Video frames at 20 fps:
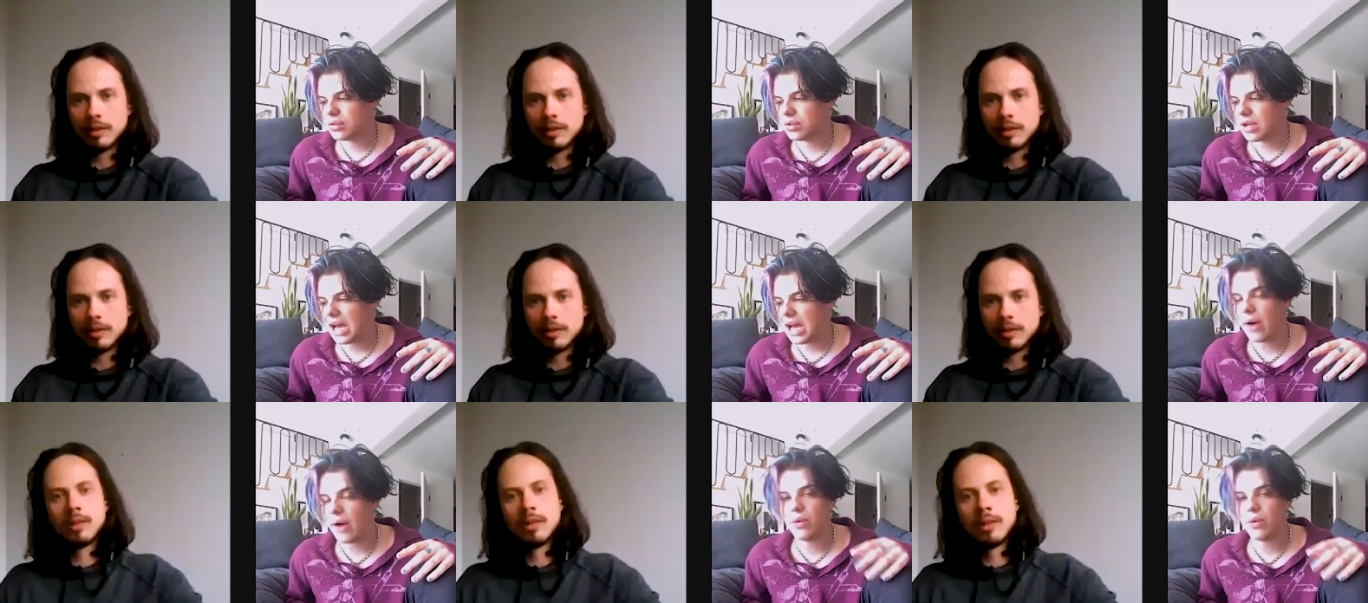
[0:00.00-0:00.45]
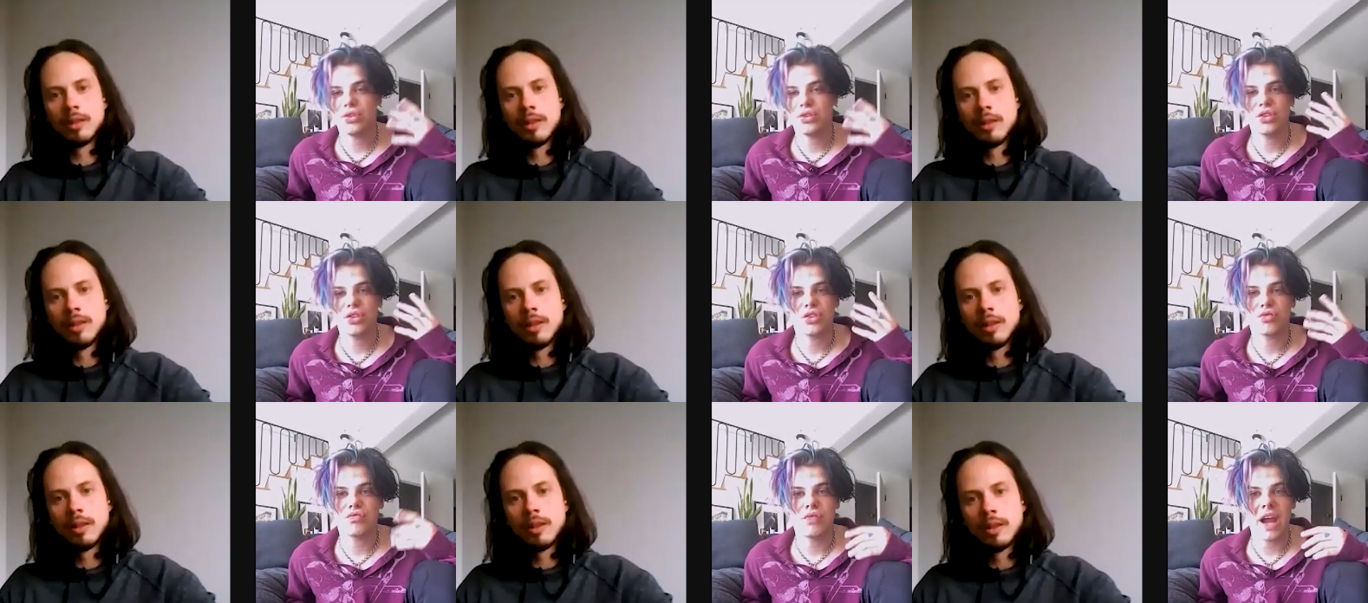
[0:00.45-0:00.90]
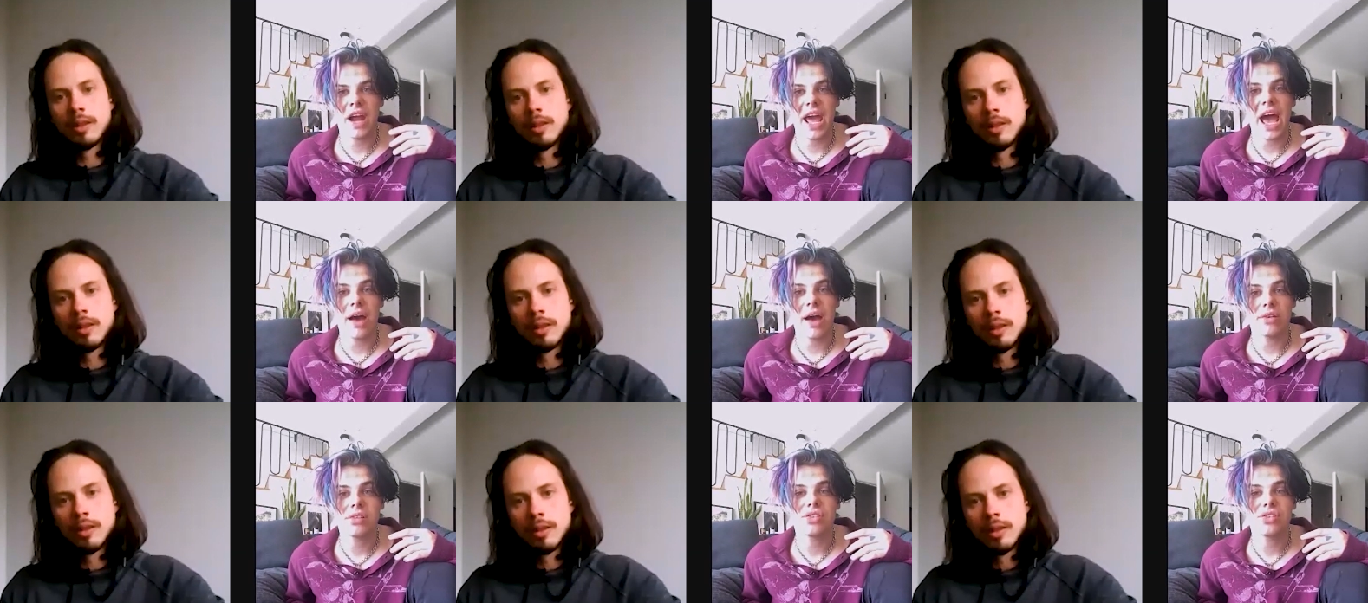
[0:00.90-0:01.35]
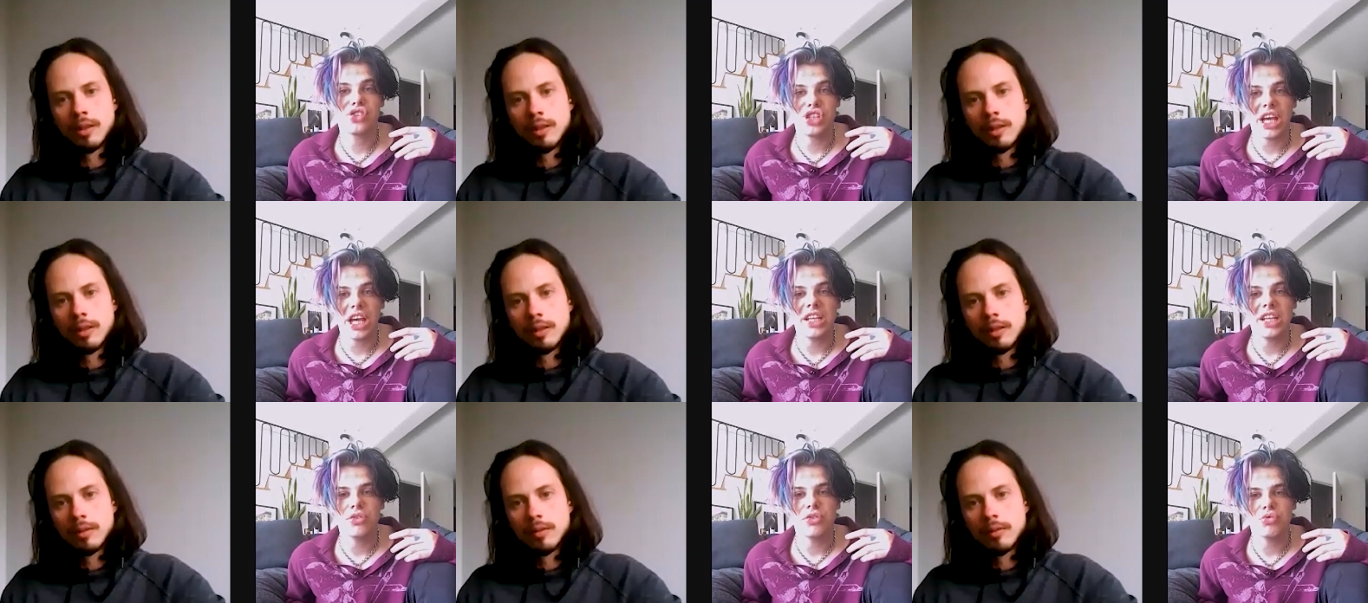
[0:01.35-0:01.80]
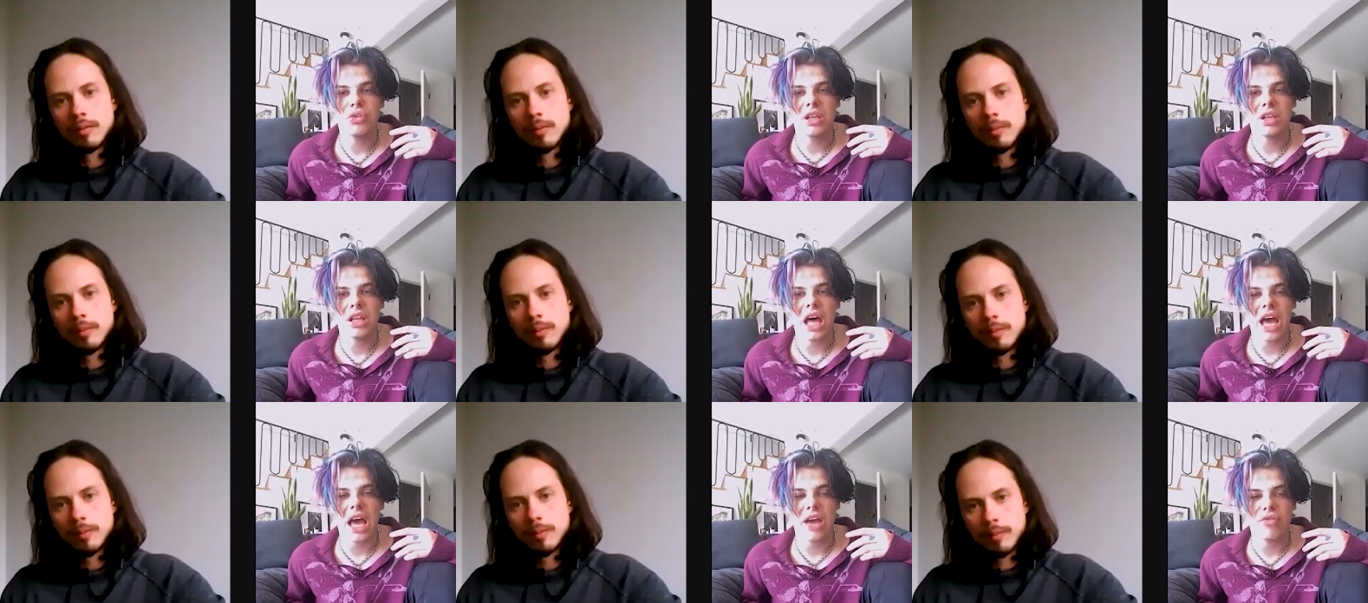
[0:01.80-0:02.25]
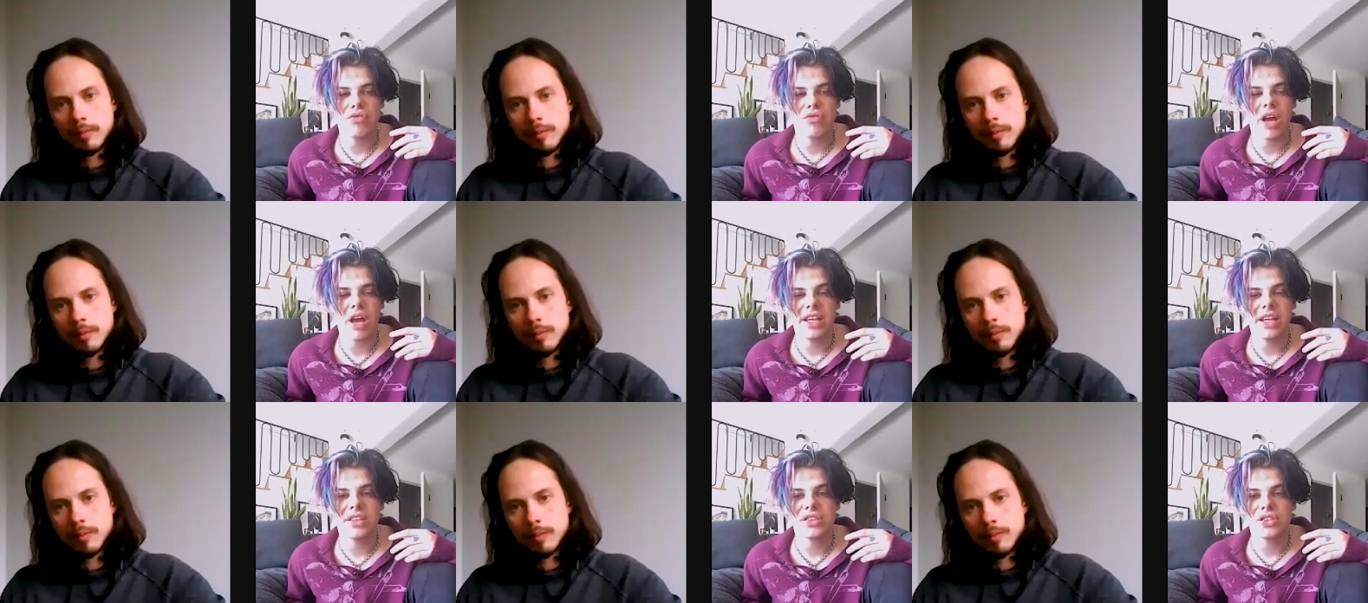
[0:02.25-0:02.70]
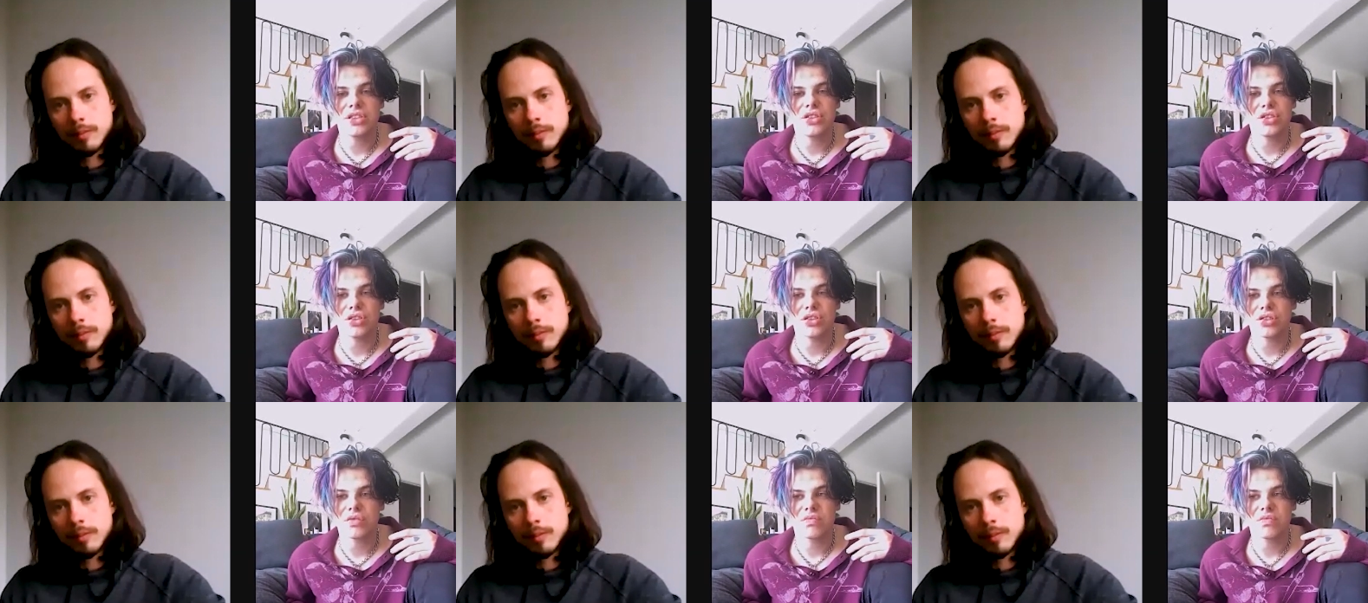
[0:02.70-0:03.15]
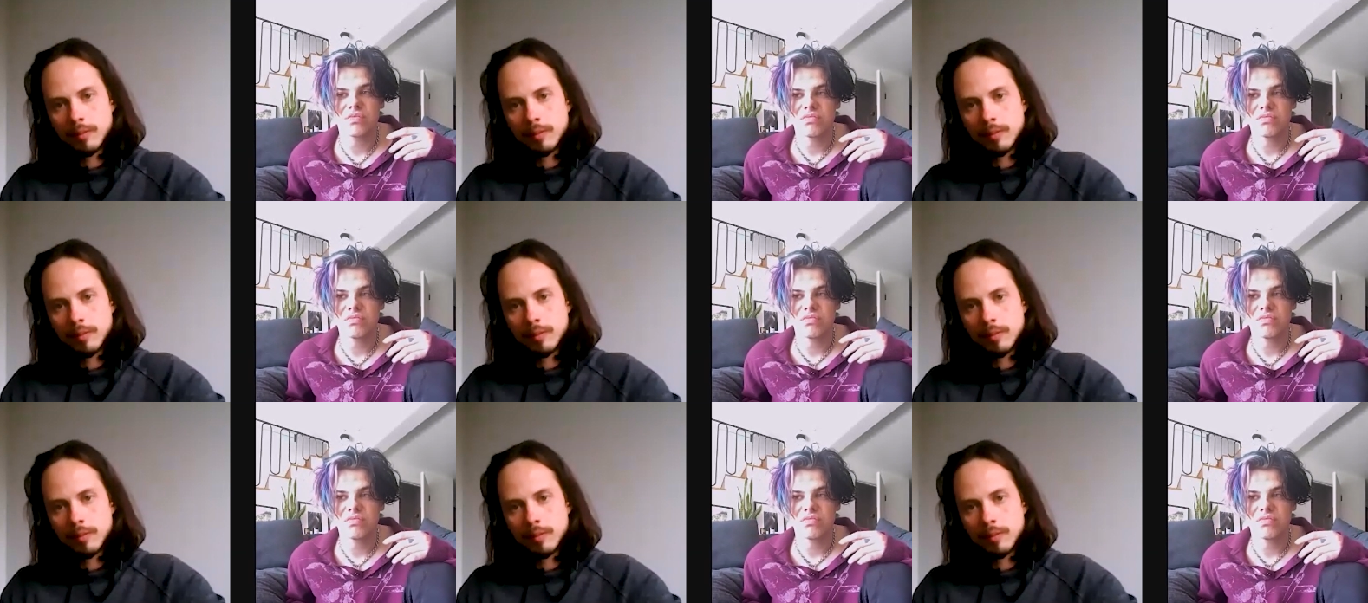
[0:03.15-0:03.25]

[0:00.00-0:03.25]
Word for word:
Speaker 1: I was just re- I was genuinely like ready to just